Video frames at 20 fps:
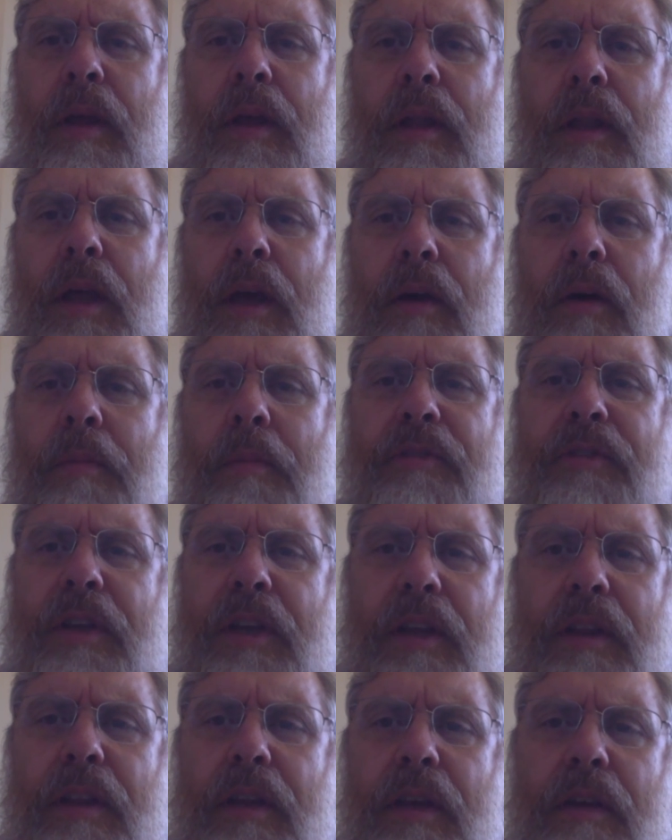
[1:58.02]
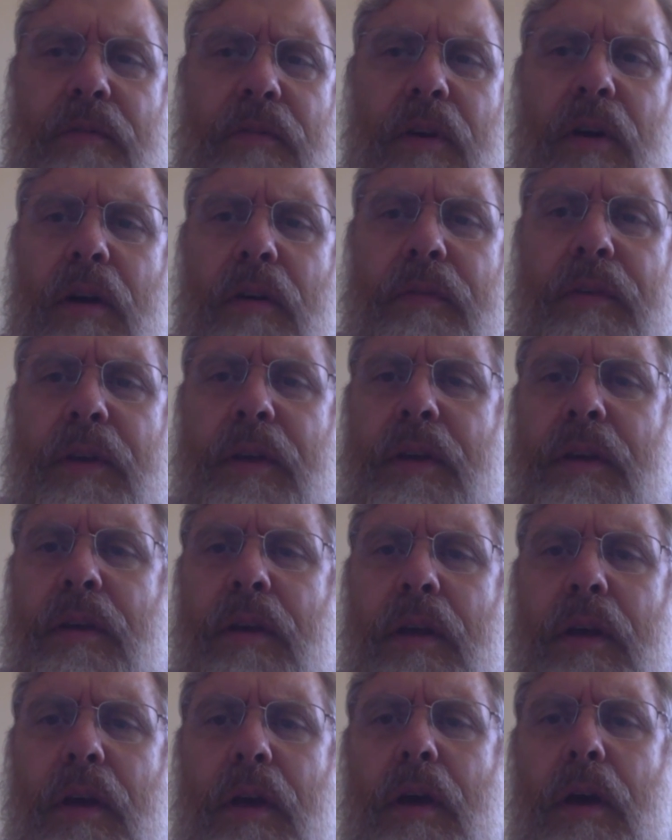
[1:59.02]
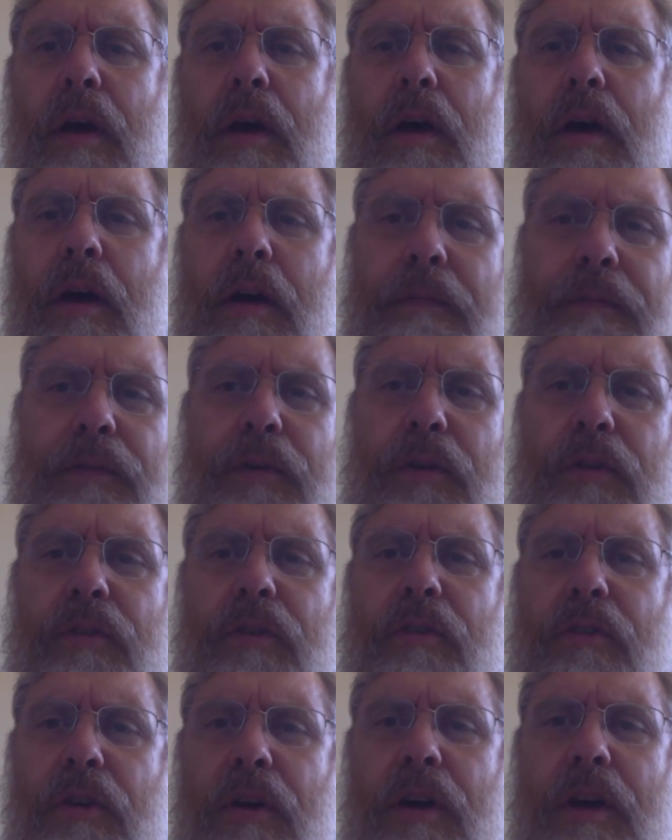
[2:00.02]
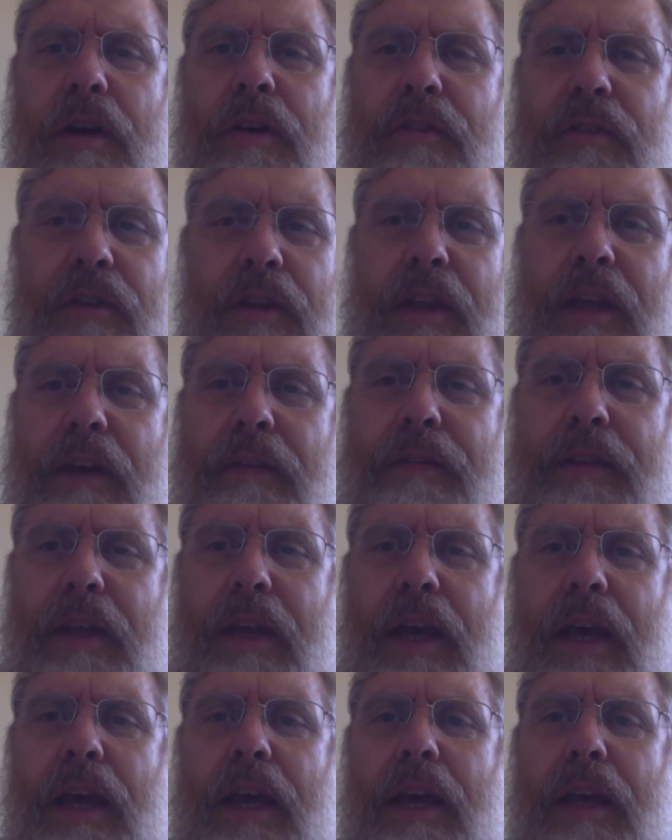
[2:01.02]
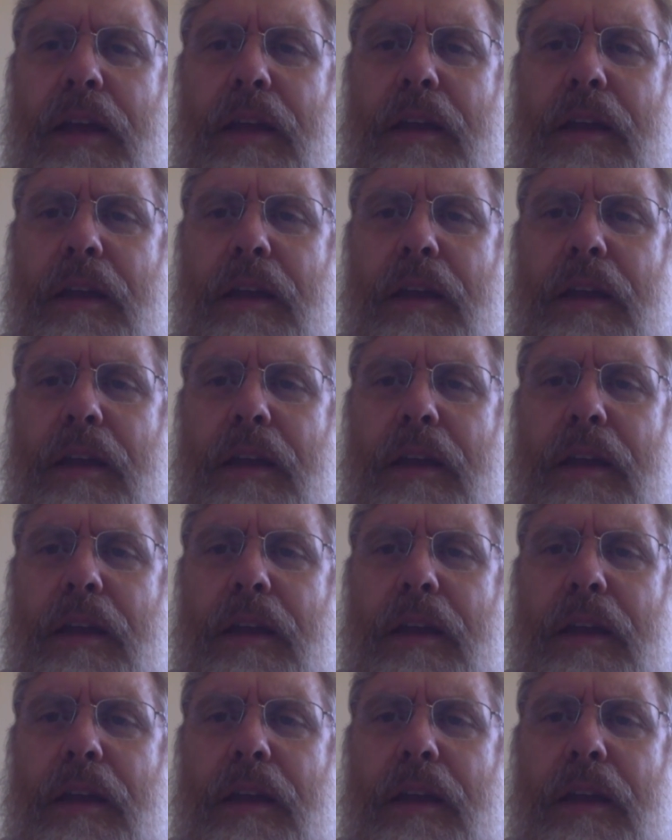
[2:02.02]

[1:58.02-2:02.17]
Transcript: like almost anything involving uh, foods and drugs and the FDA,